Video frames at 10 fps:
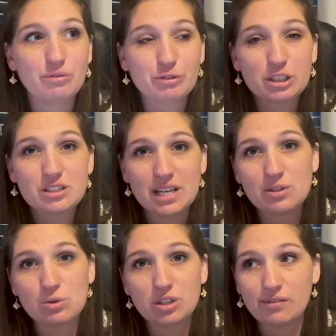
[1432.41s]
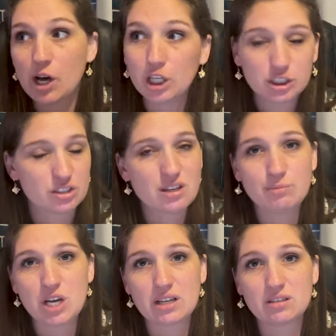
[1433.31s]
First day of school, you have all your
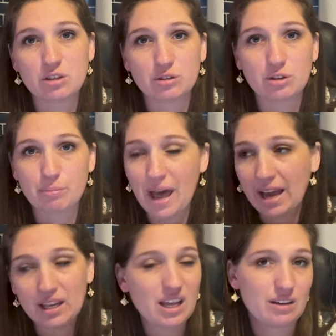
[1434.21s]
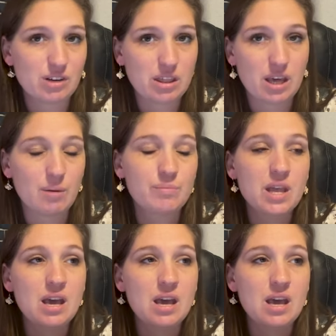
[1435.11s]
subjects, you're, you're back into everything.